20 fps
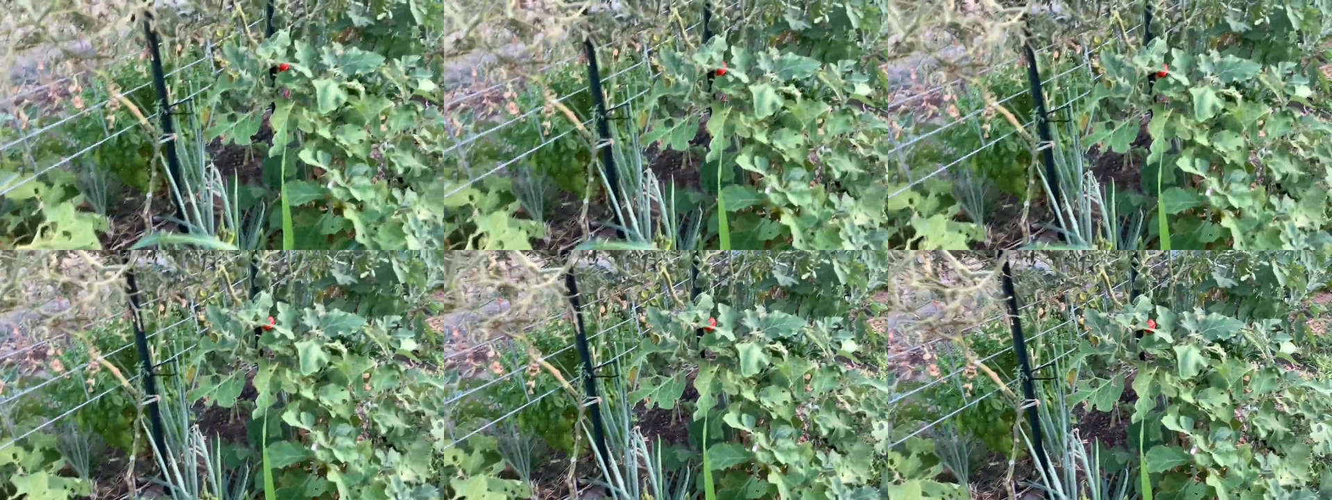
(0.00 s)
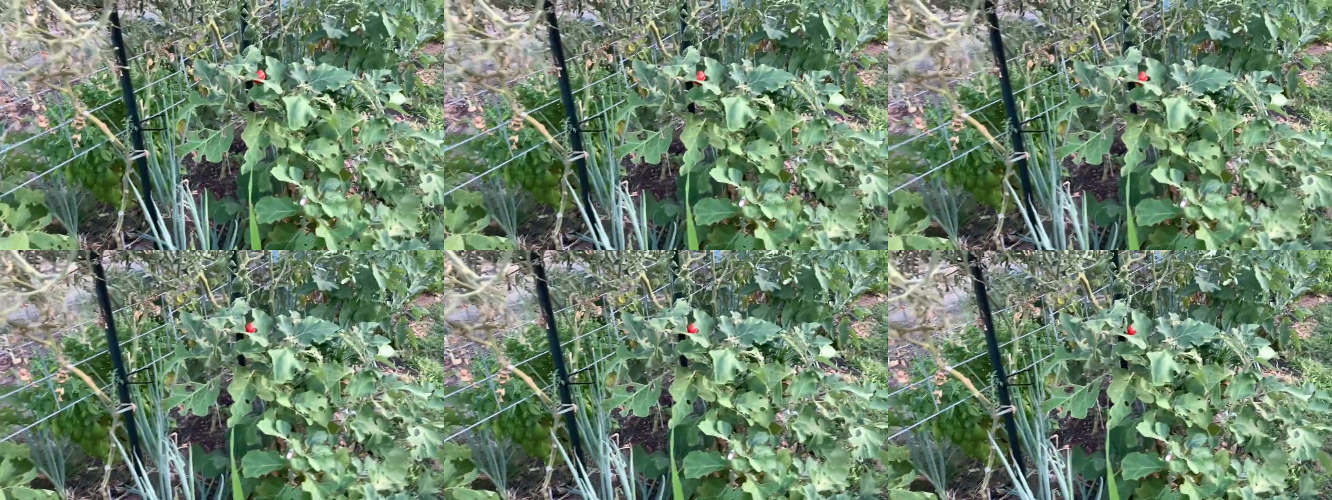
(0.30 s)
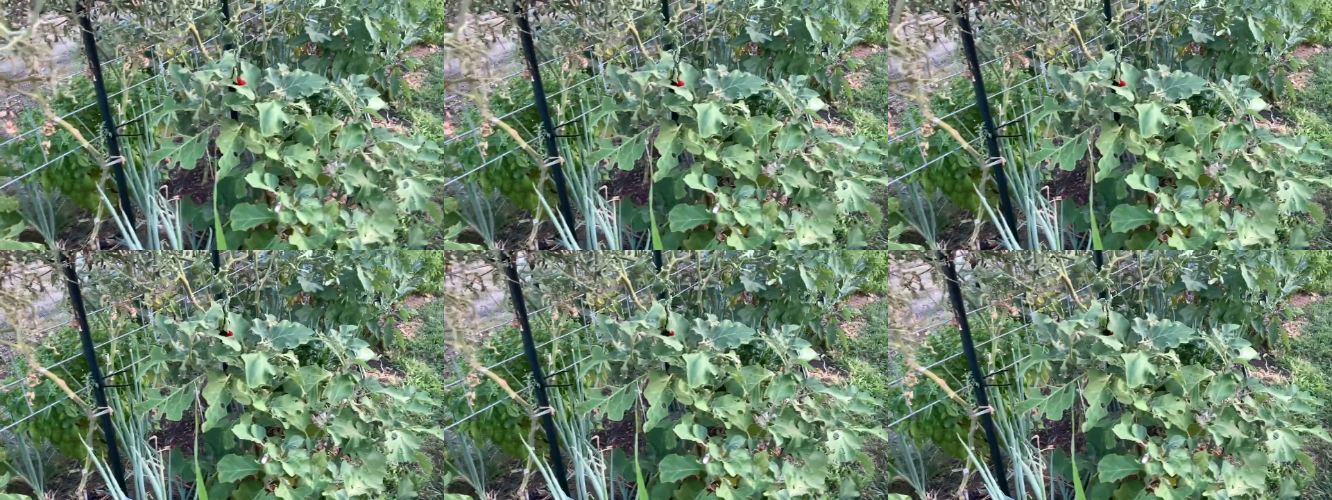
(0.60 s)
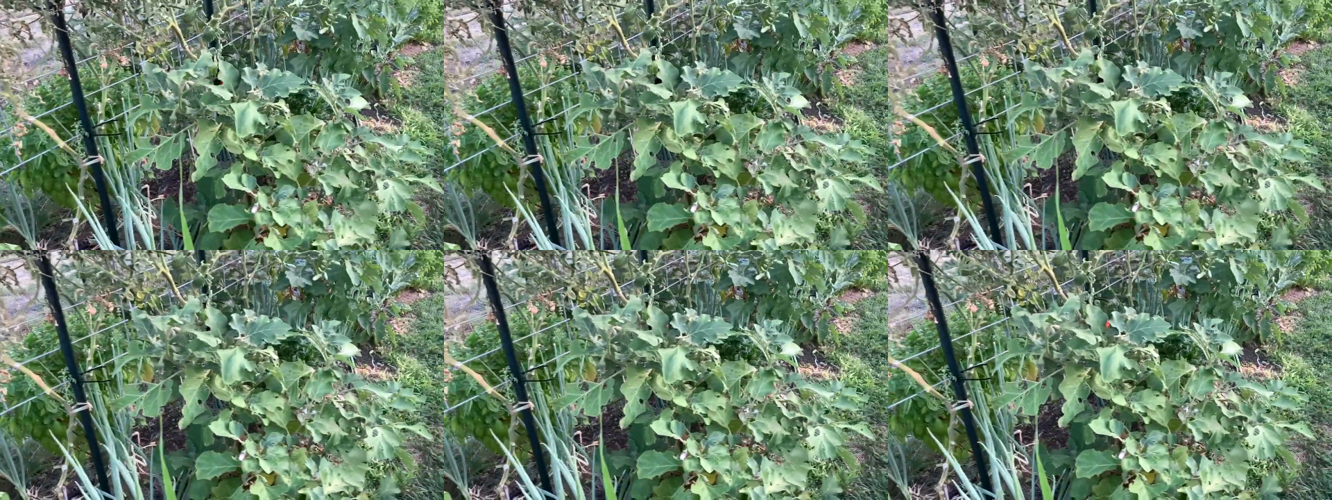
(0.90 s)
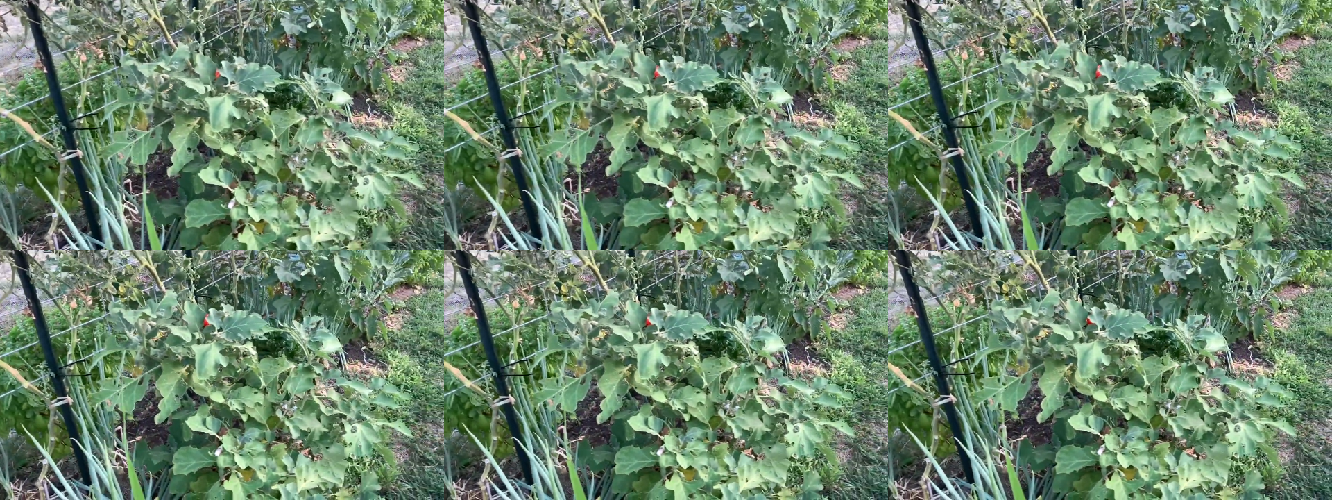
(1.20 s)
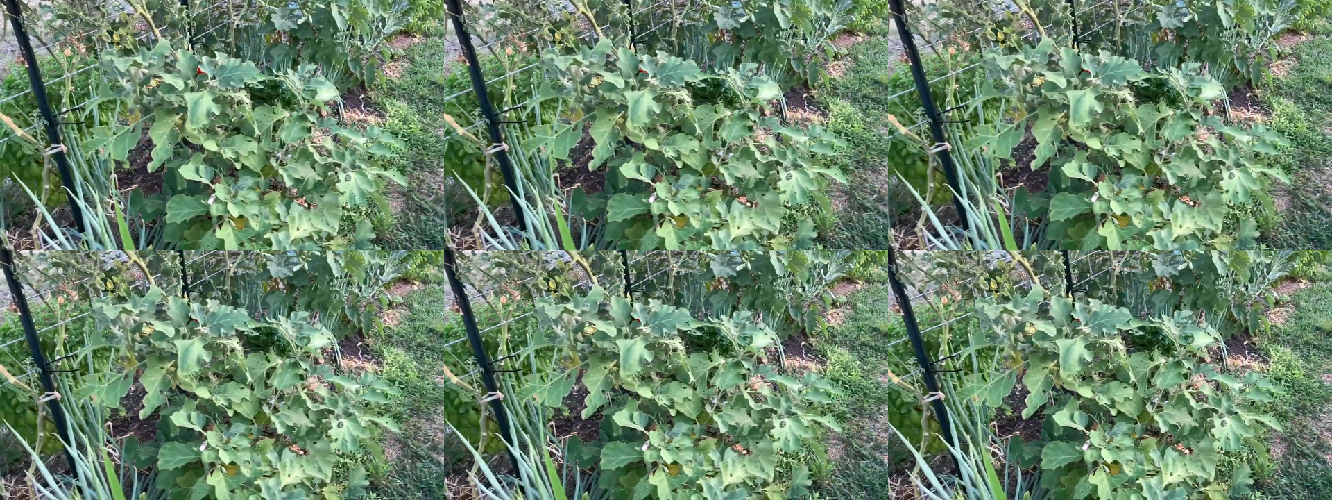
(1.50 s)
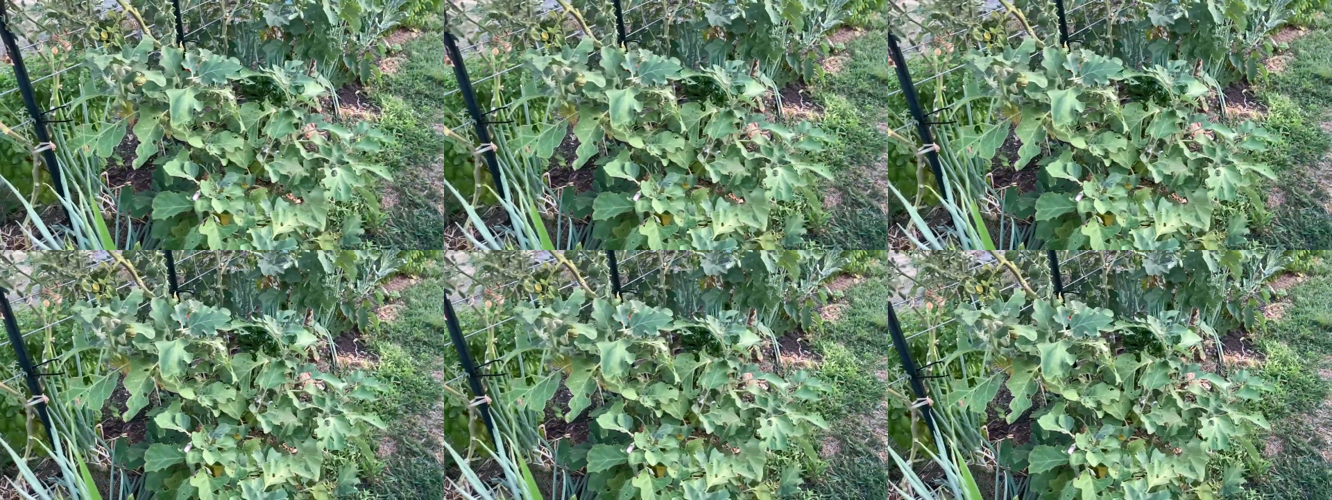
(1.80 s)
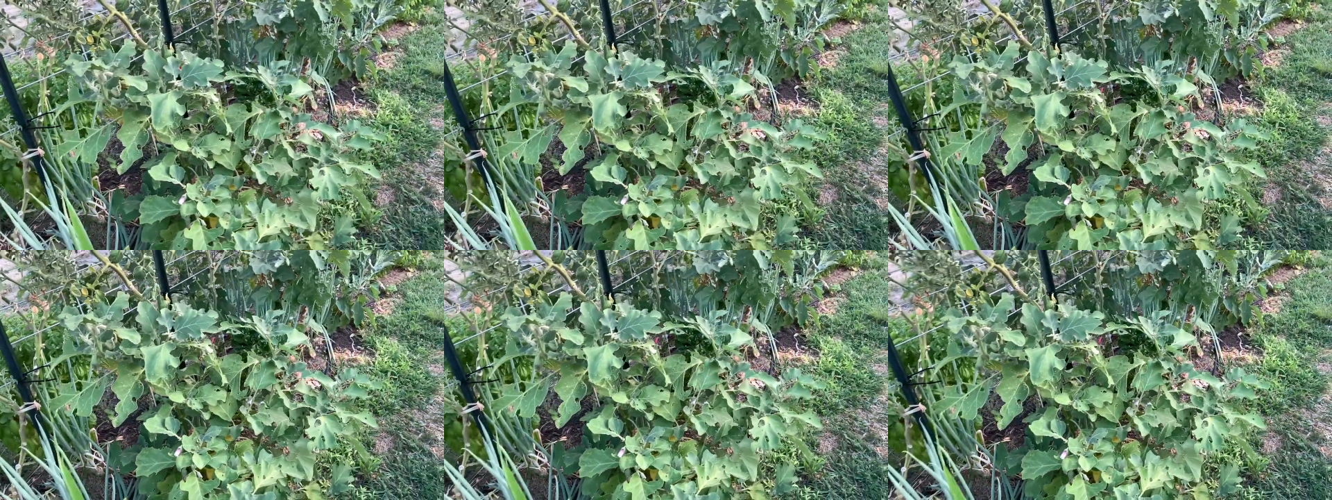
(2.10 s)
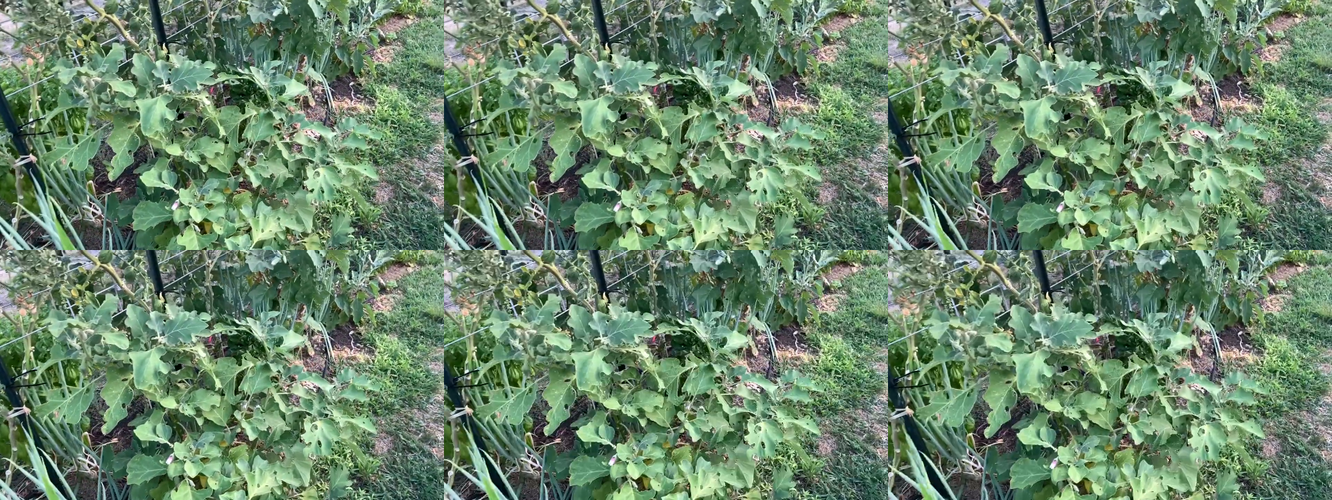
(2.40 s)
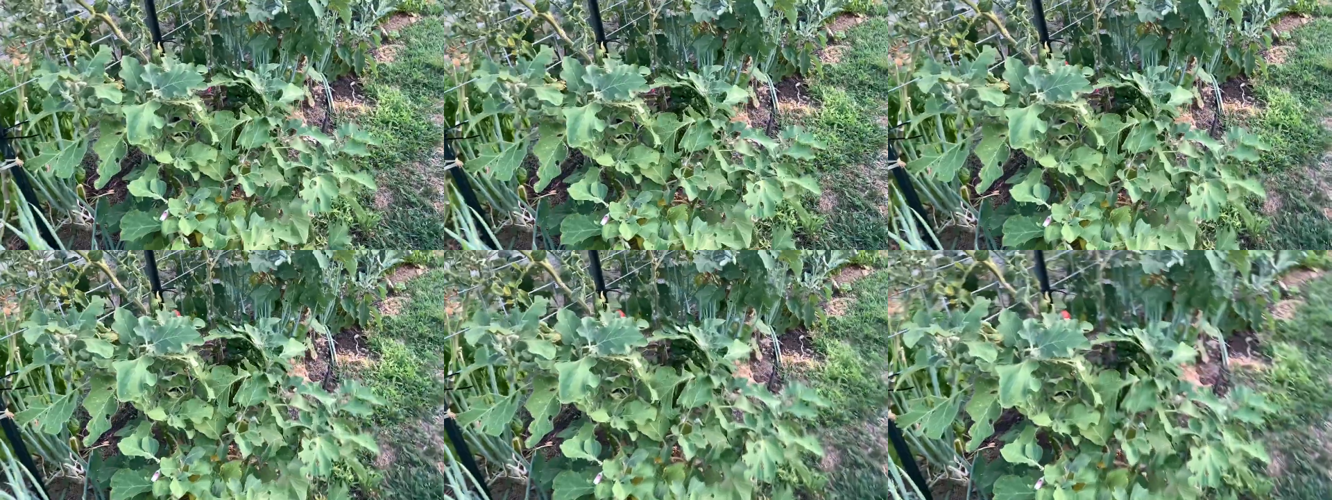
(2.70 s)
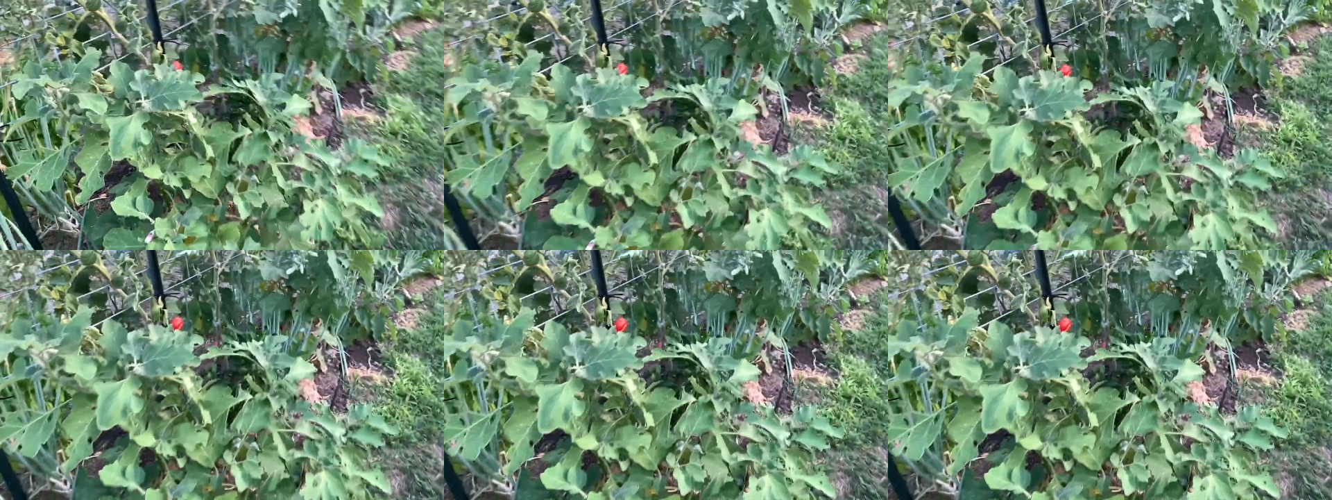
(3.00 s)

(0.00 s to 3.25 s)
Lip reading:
(no speaker visible)